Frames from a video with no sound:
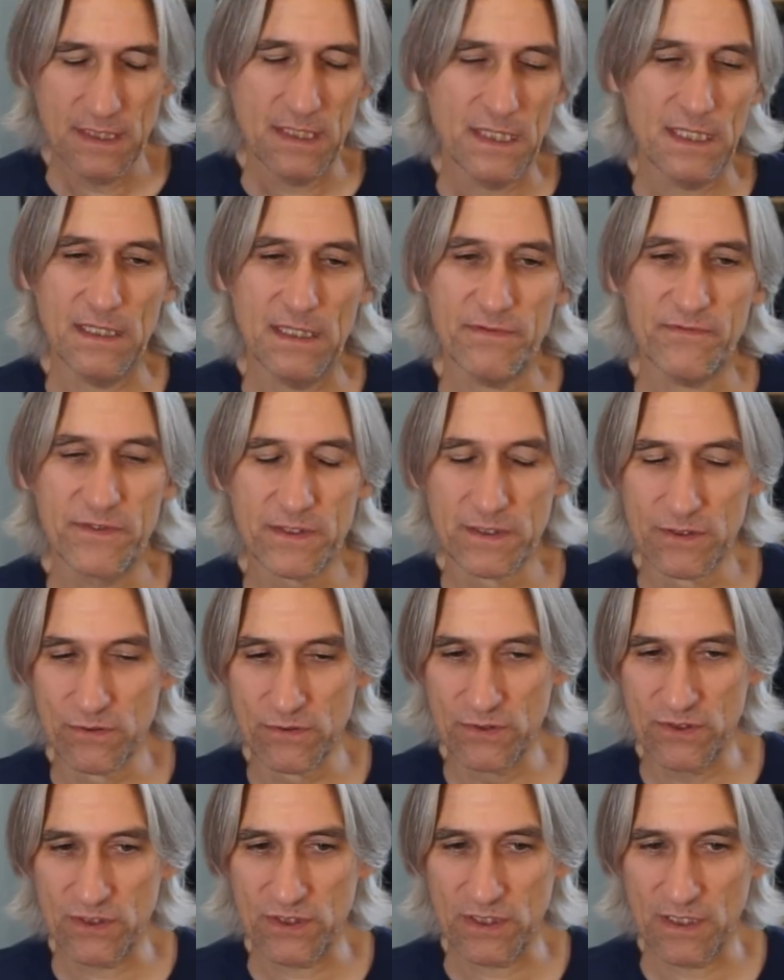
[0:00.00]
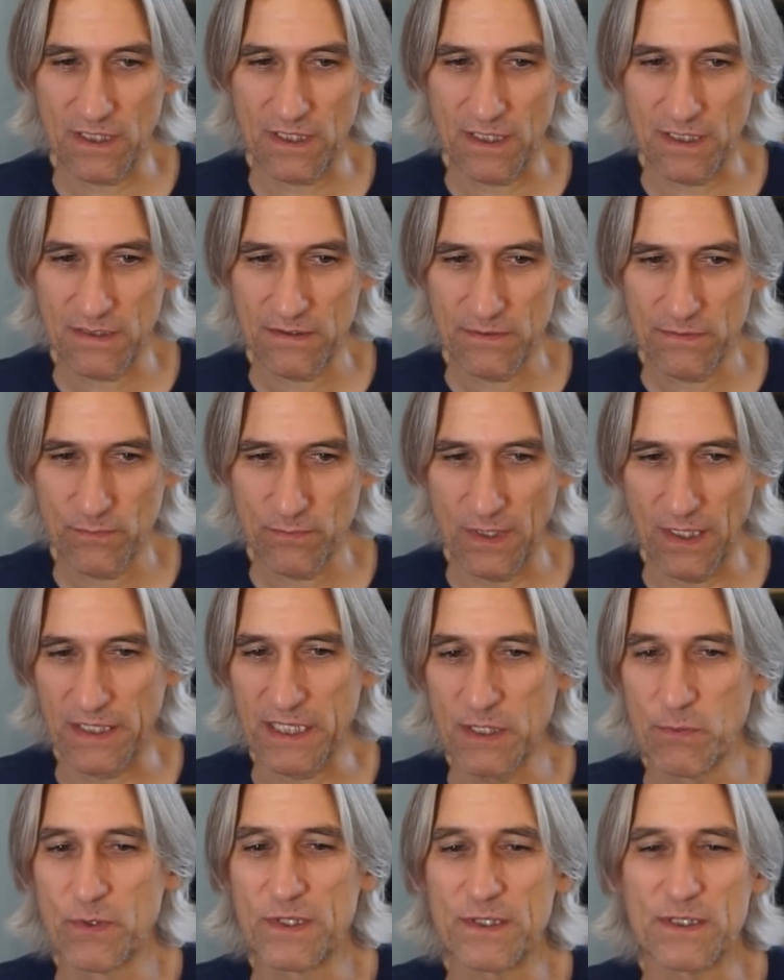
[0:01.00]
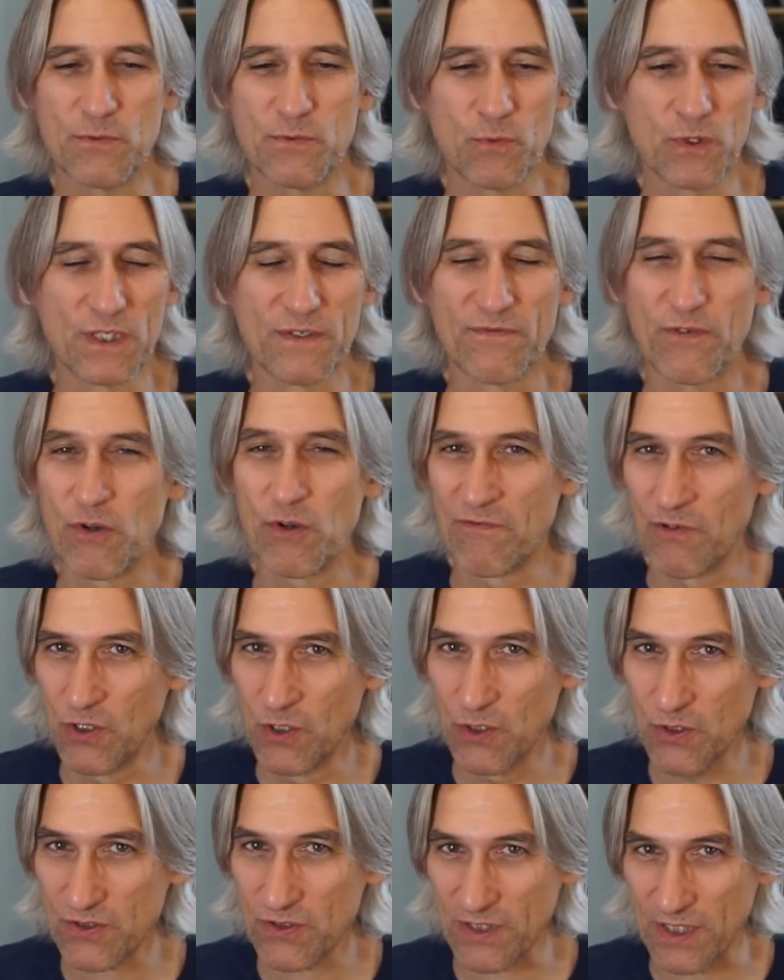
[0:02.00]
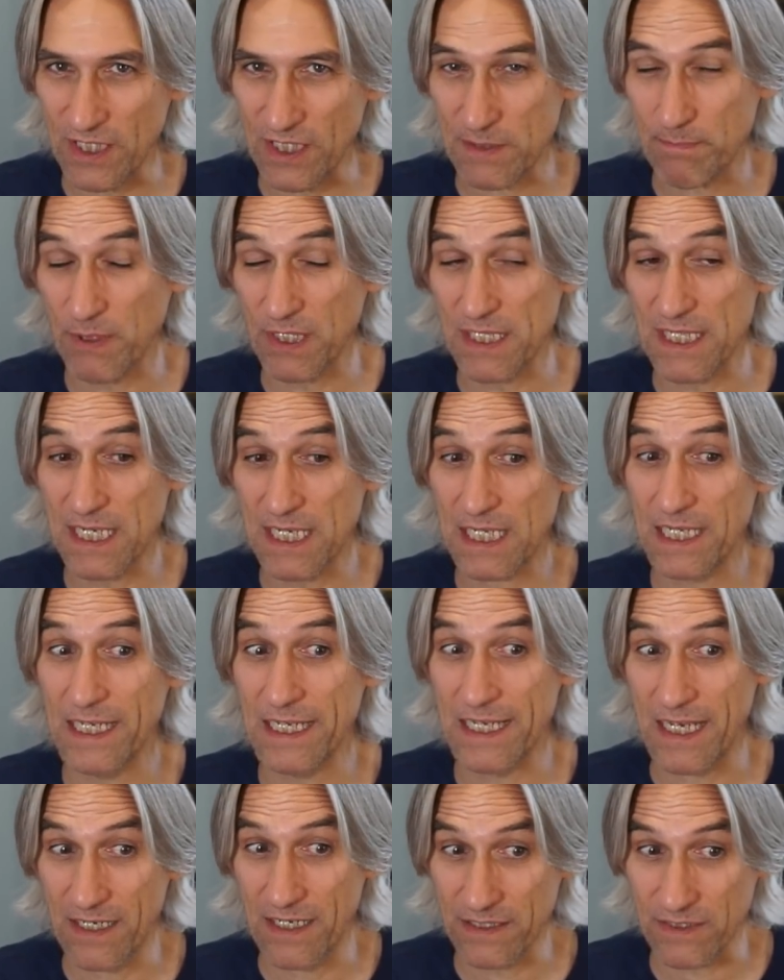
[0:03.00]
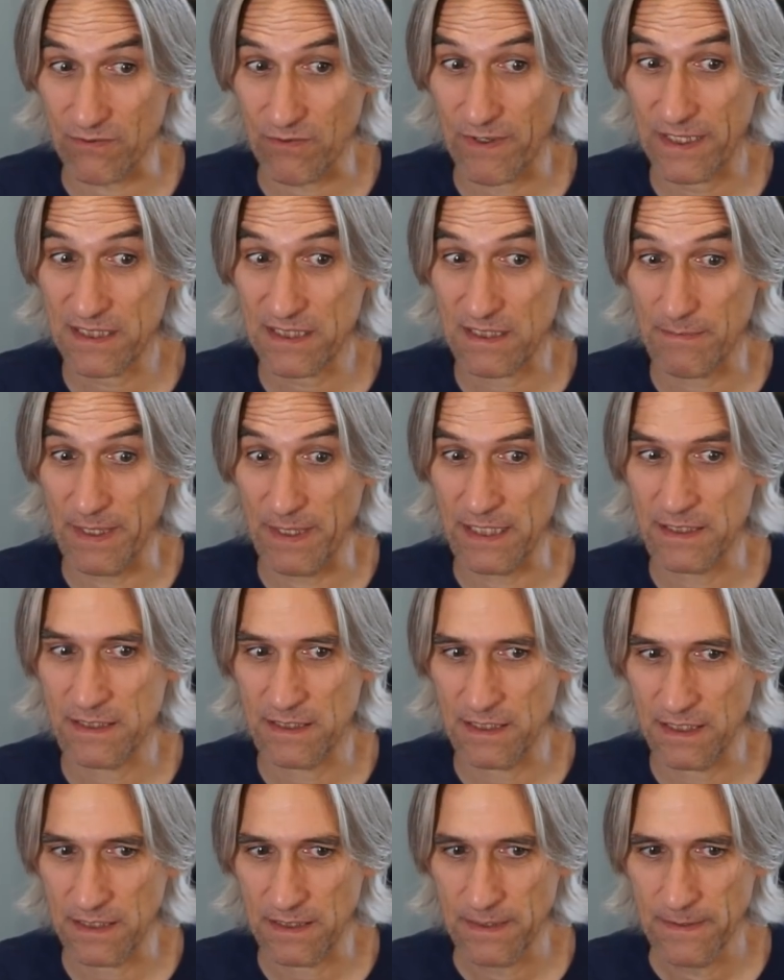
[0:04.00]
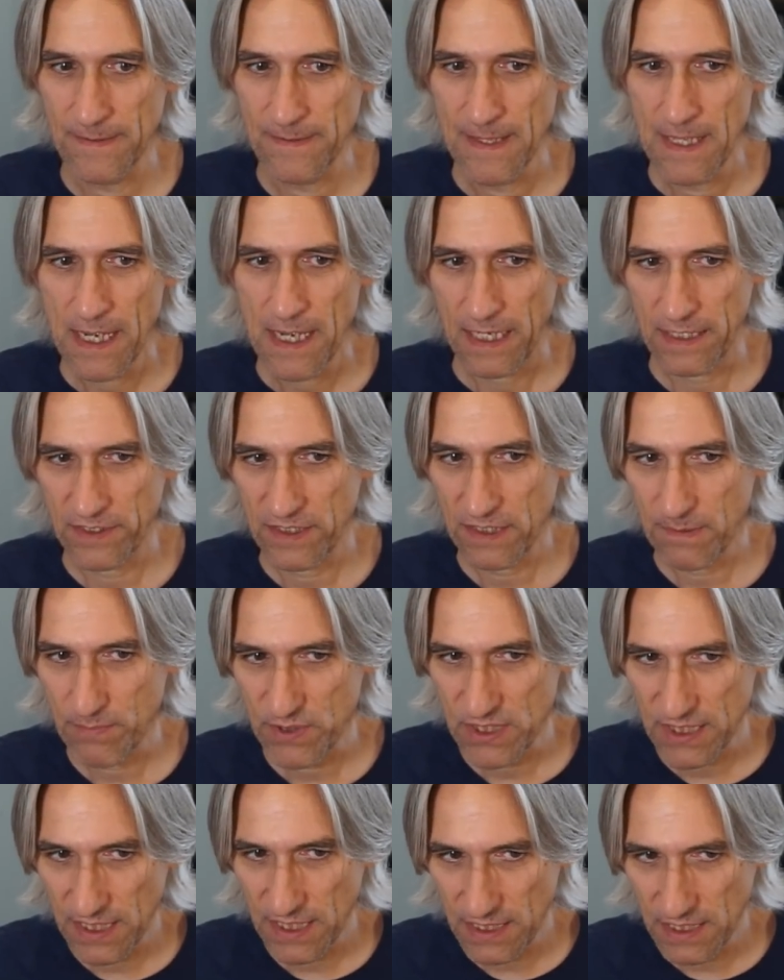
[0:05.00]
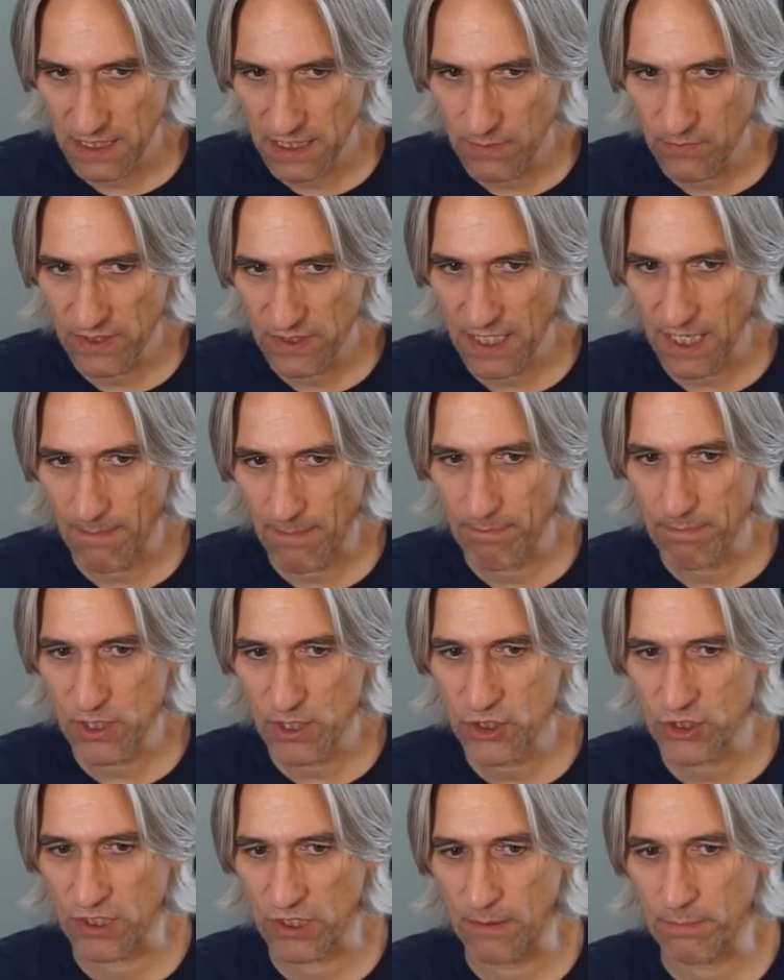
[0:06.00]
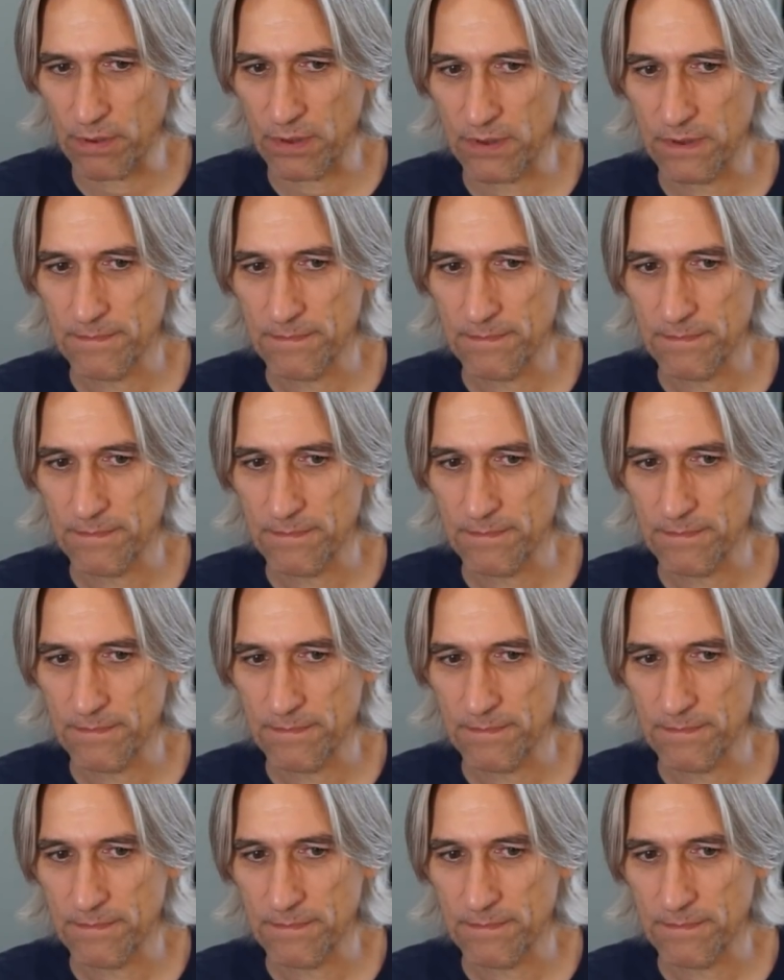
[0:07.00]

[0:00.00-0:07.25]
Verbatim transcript: uh, Firouzja, well, he wouldn't wouldn't have overlooked this, but he clearly underestimated it. I think particularly with that bishop